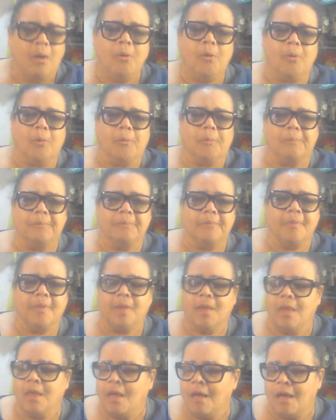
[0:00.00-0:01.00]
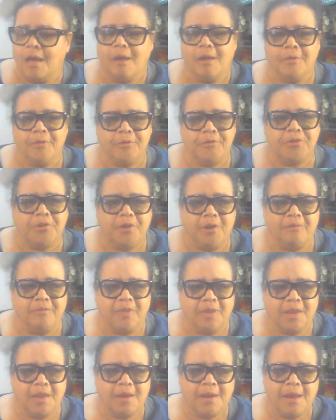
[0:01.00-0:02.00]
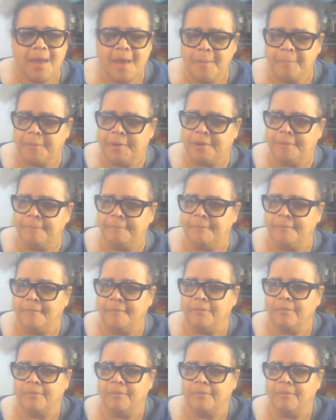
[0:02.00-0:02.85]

Oh, other stuff that can happen.